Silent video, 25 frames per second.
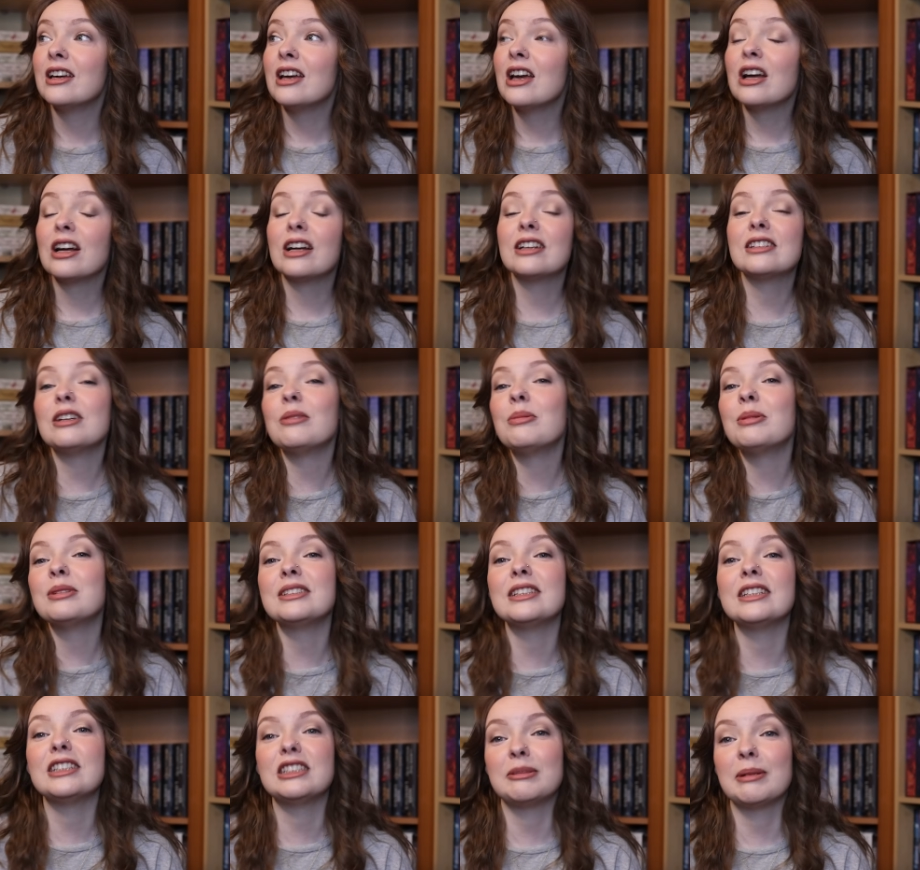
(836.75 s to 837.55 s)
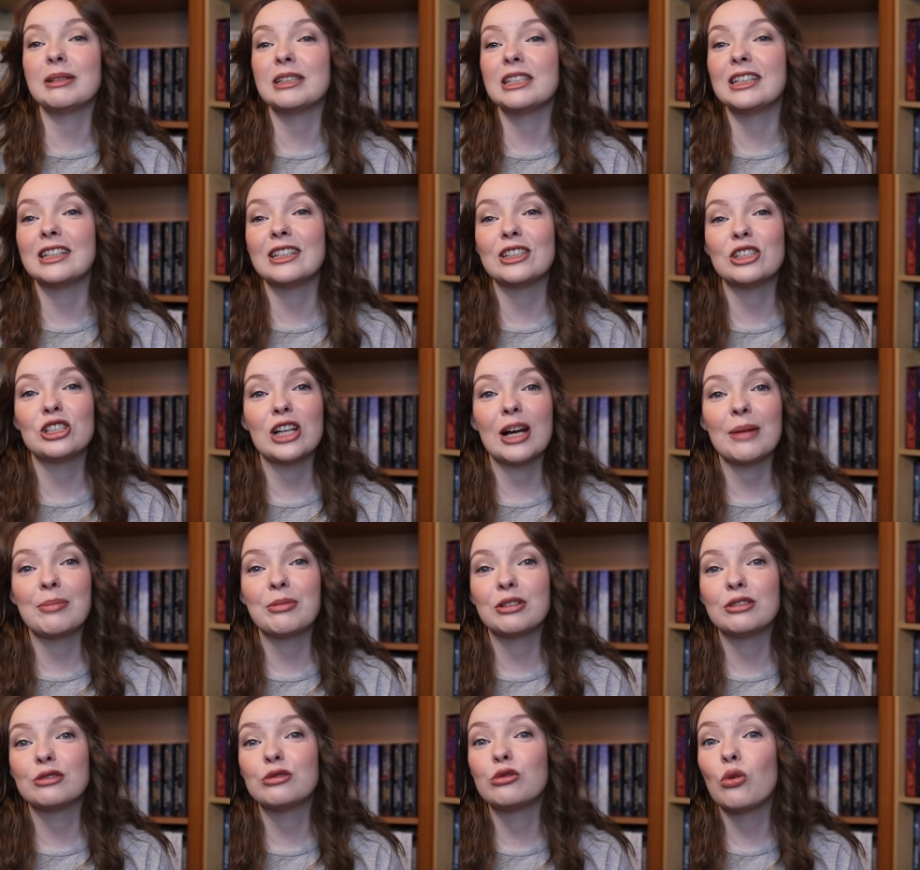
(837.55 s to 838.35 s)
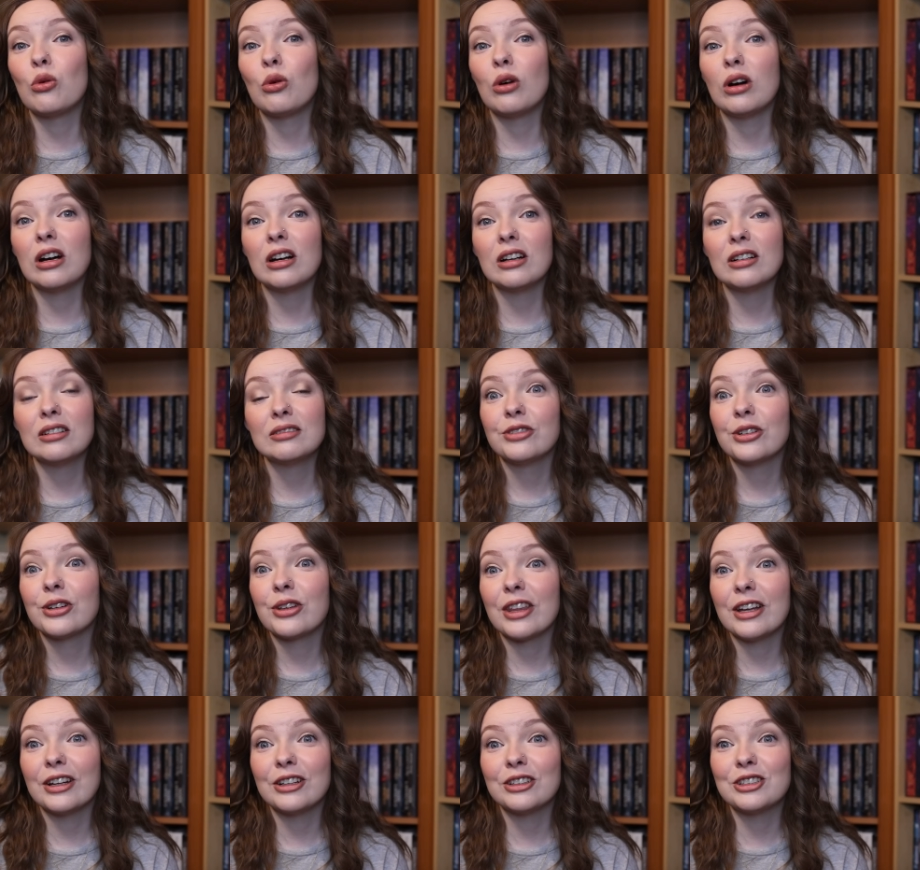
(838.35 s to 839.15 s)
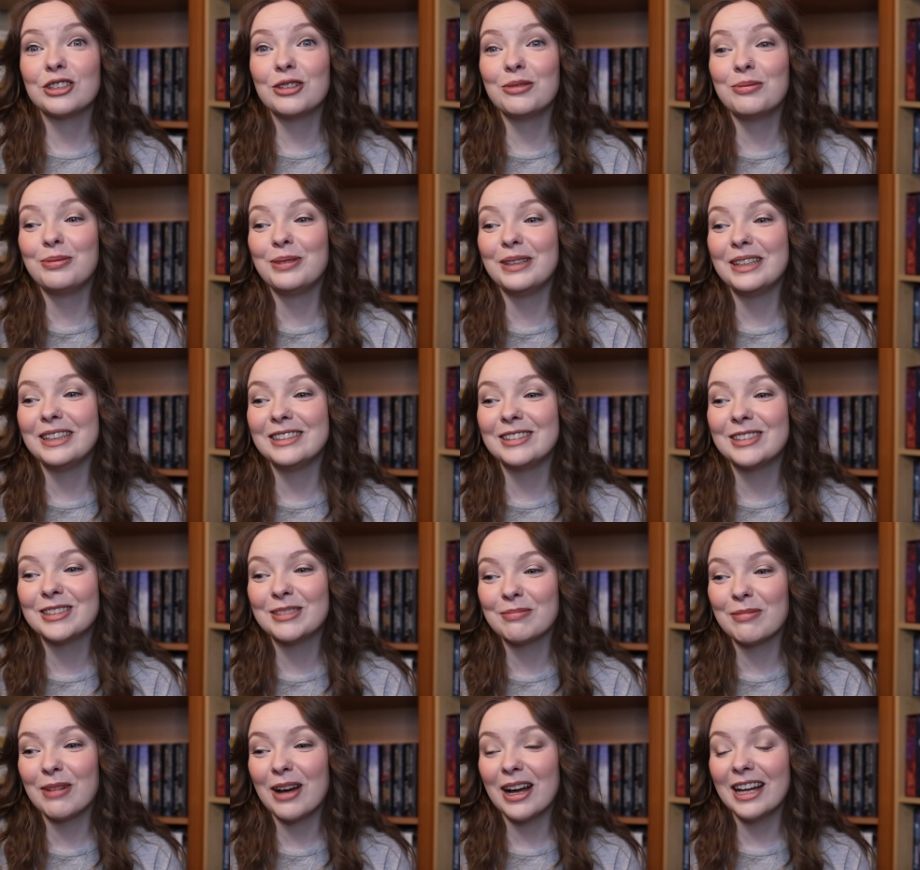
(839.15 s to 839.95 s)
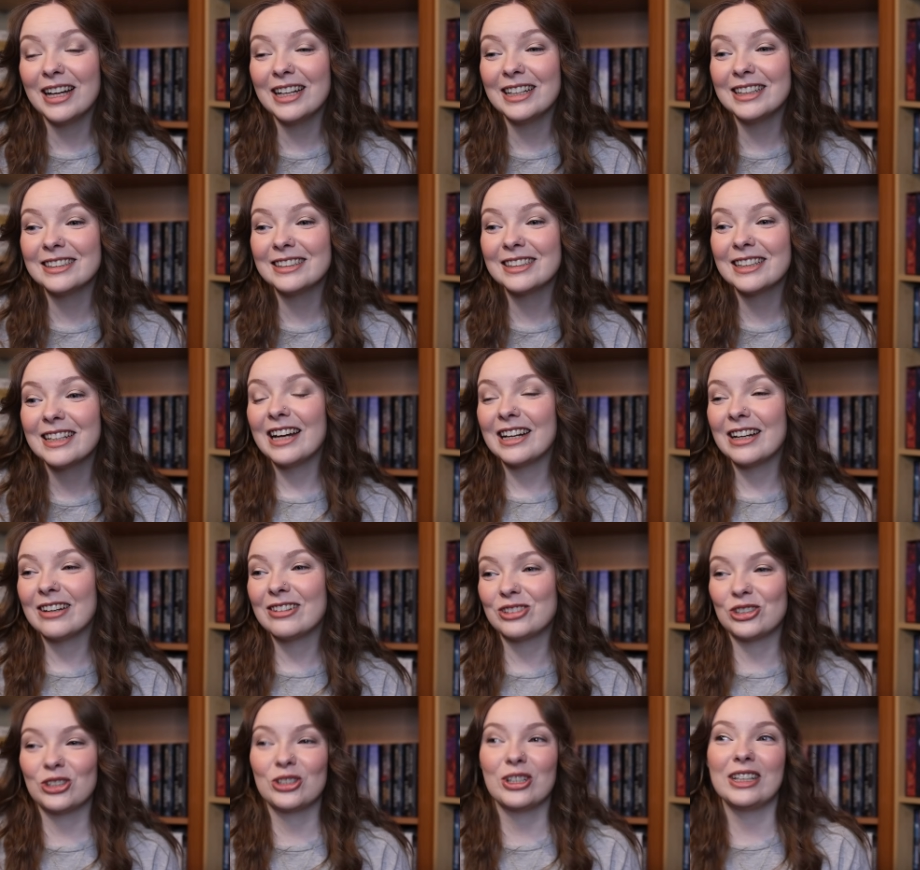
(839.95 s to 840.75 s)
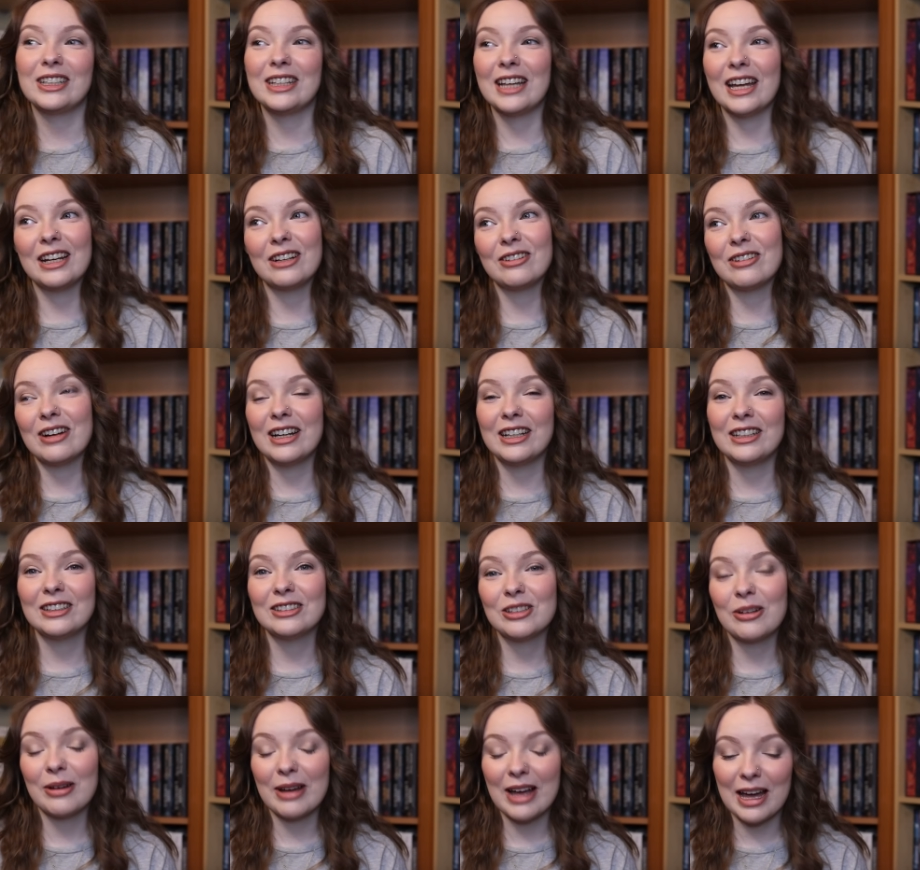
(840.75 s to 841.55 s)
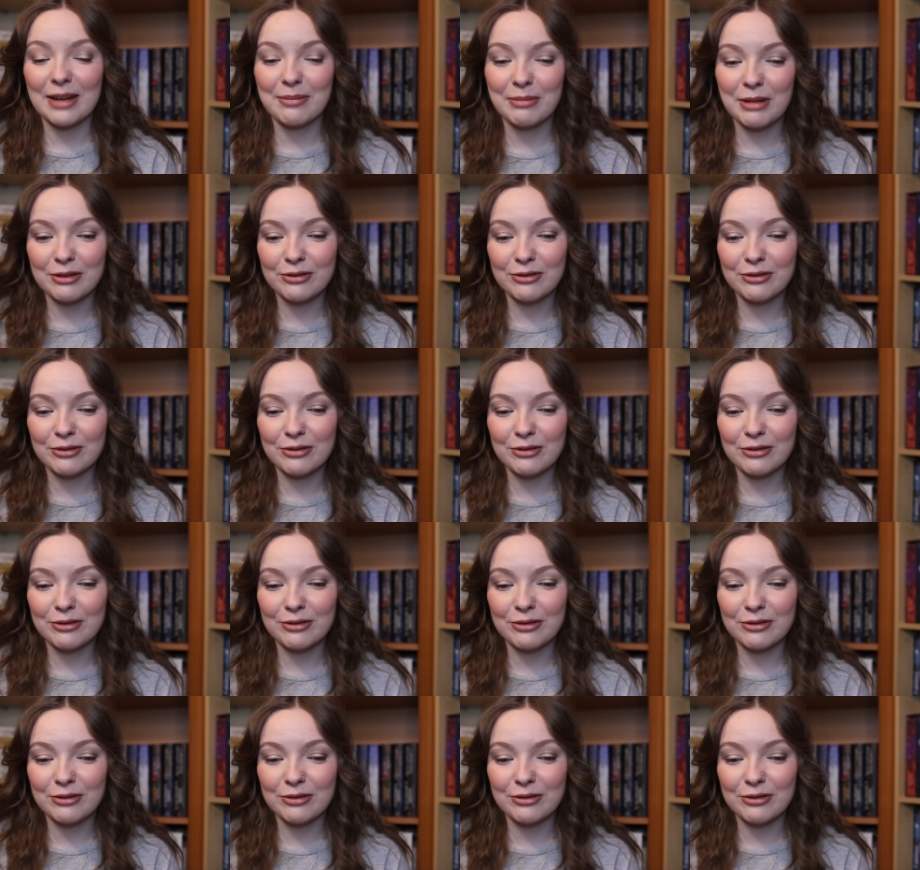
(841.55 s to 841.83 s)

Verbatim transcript: because I wasn't expecting in chapter 4 for there to be Smut and I was just like getting ready so I had